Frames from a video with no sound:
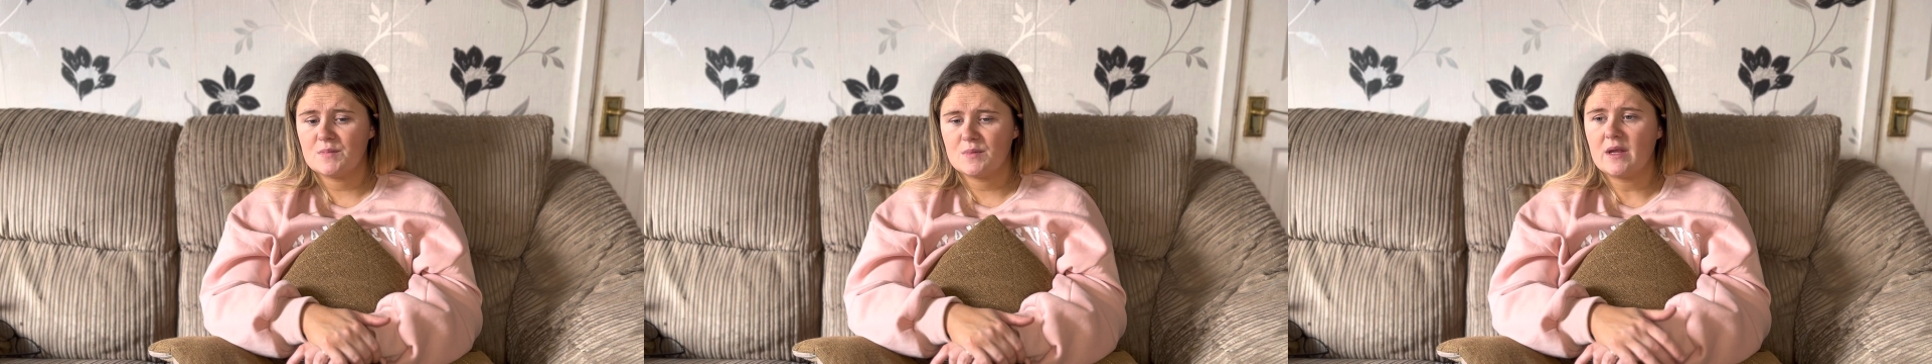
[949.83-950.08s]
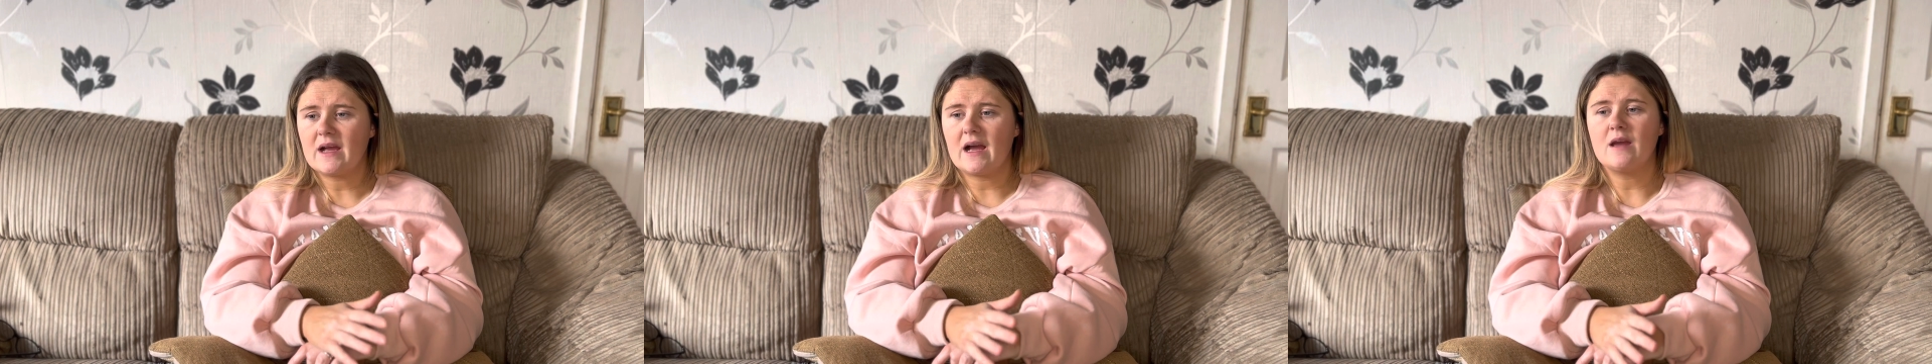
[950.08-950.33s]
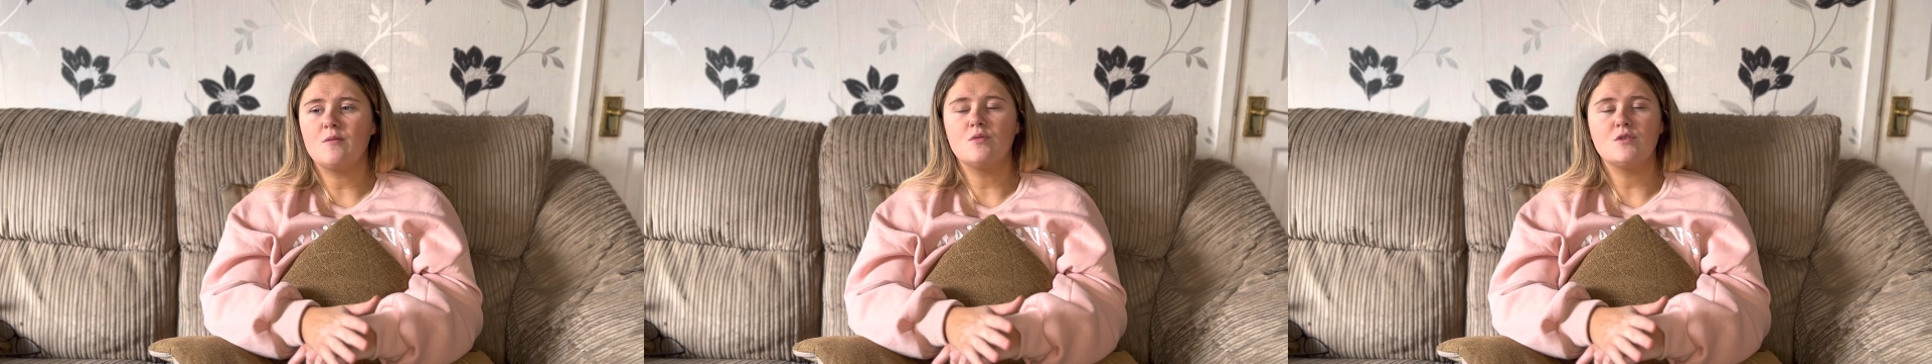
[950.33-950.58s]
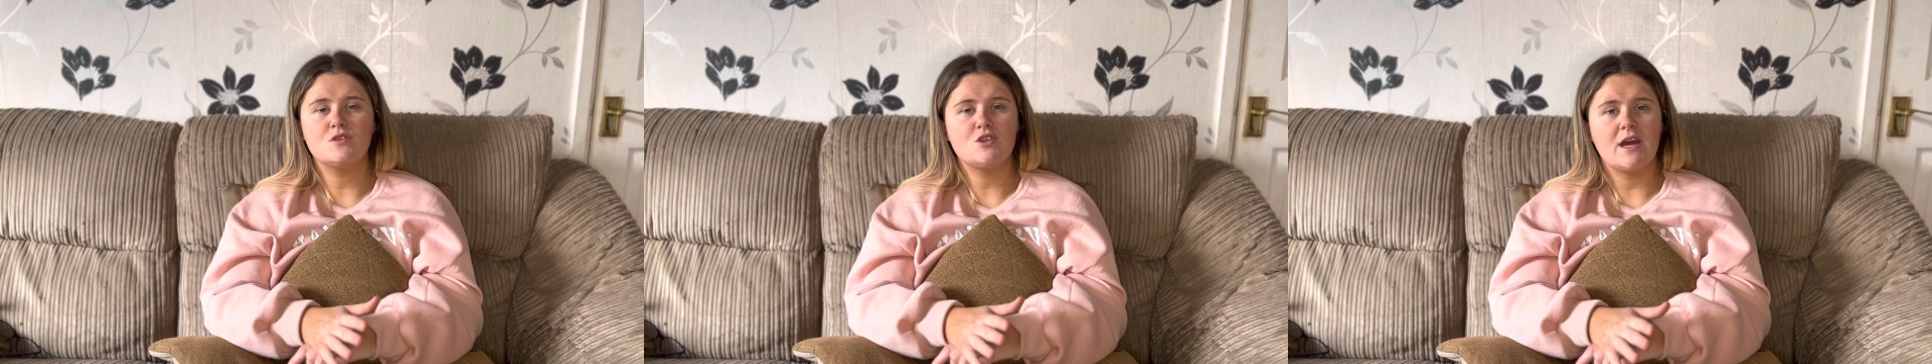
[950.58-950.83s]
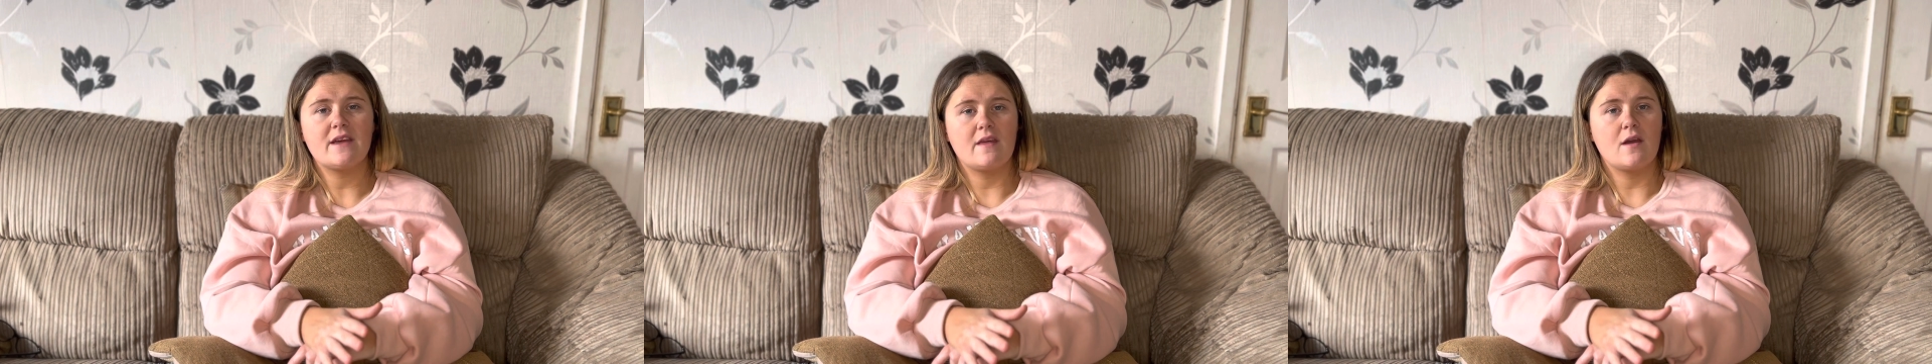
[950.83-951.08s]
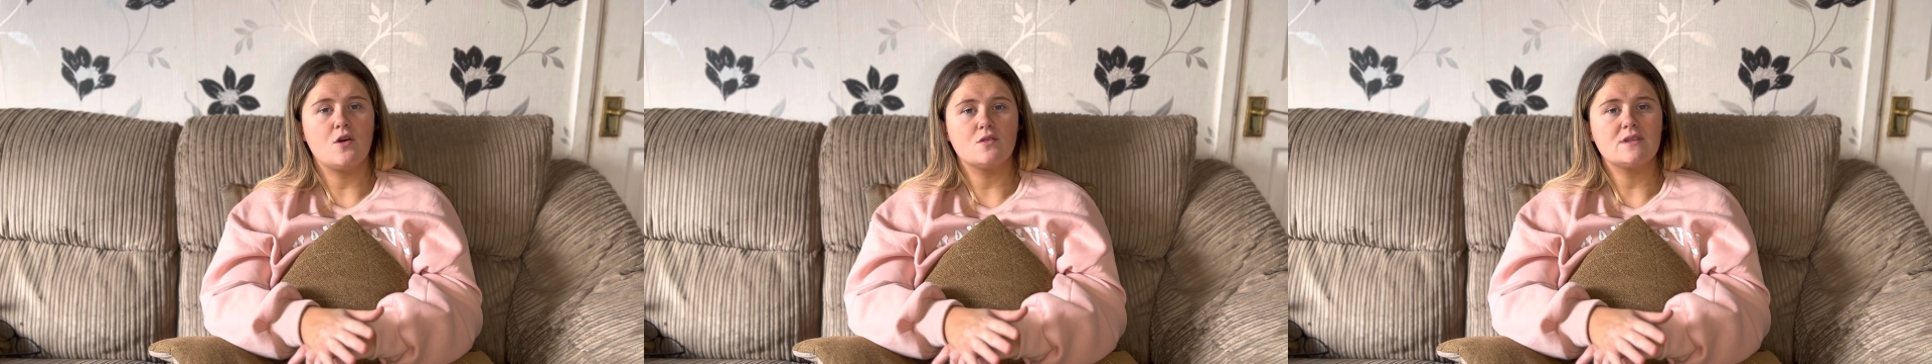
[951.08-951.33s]
like I would check
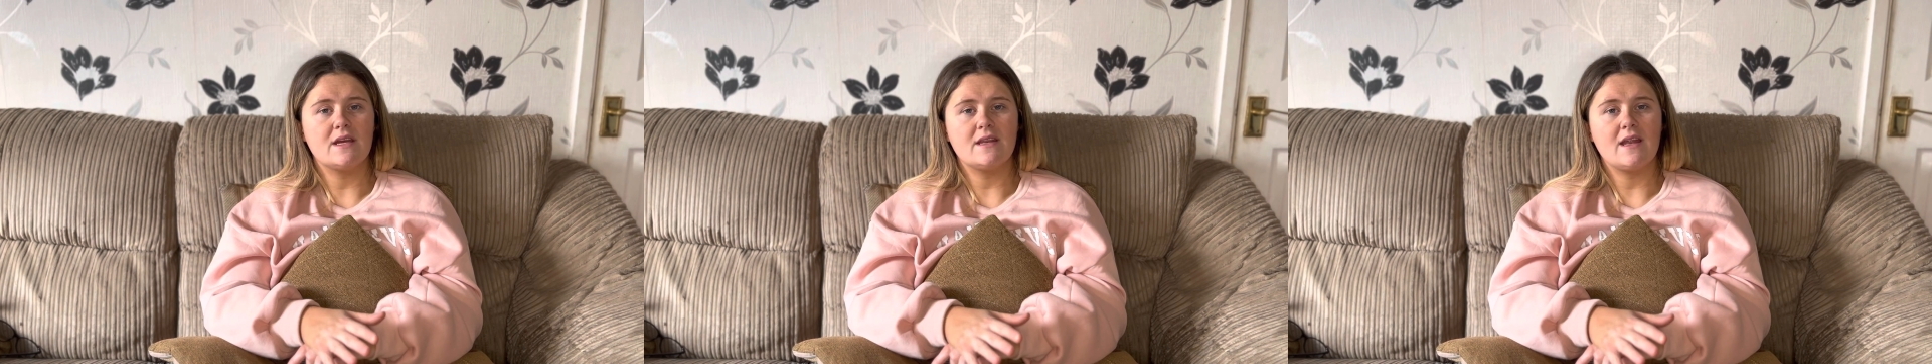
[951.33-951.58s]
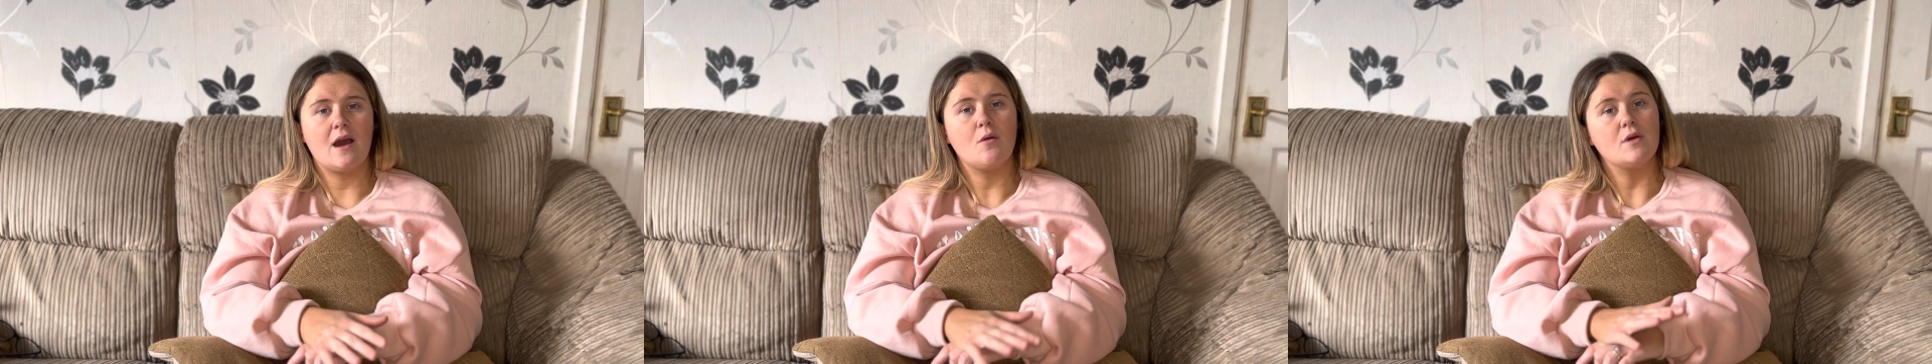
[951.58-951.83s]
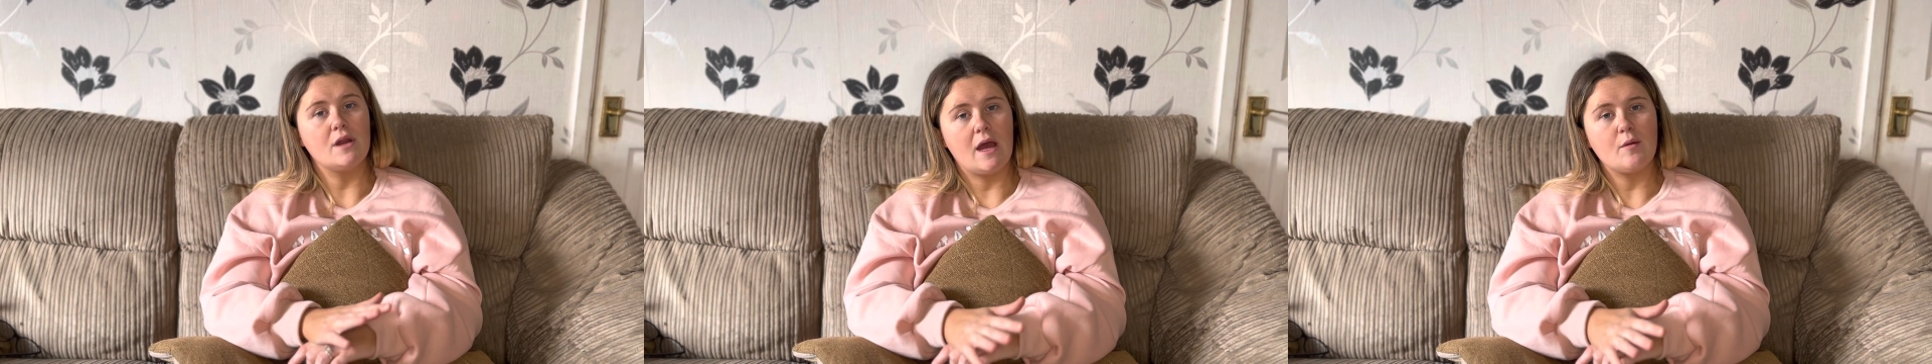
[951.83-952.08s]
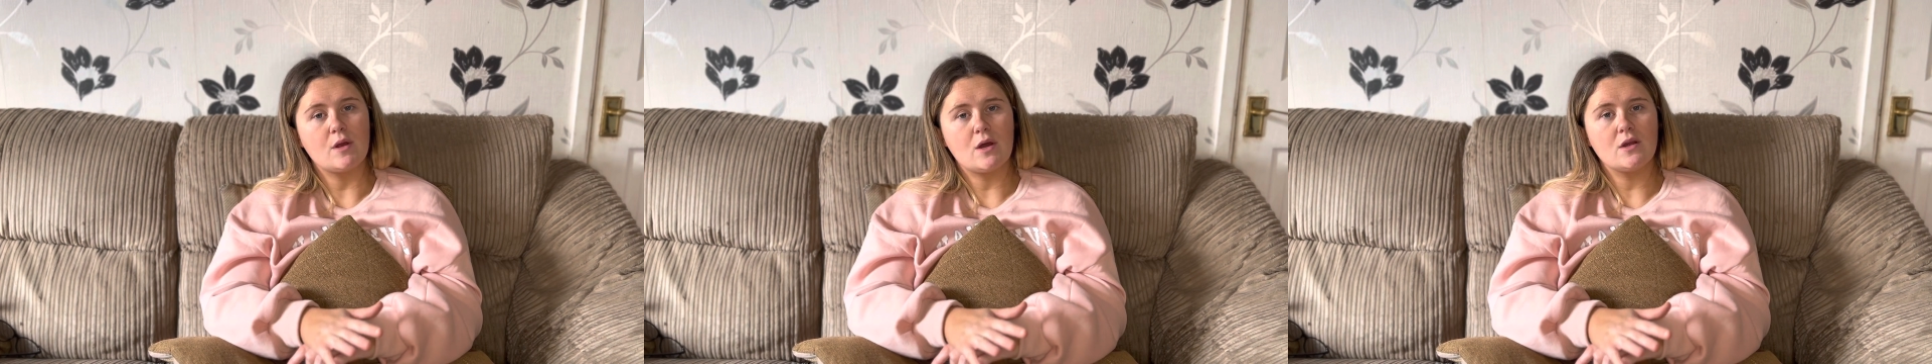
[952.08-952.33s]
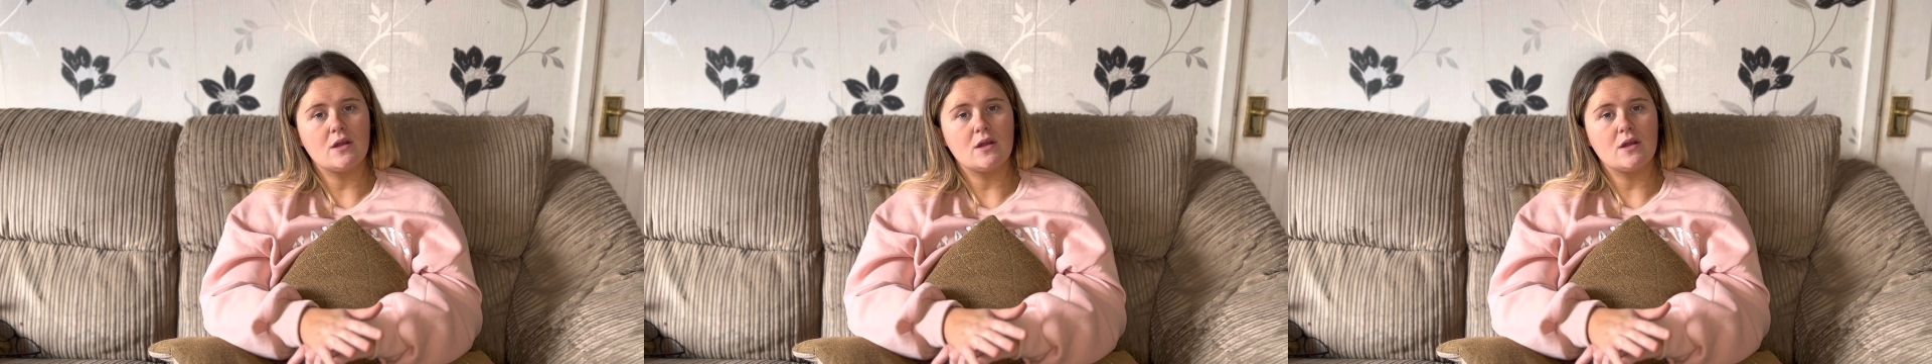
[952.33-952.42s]
their content now and I would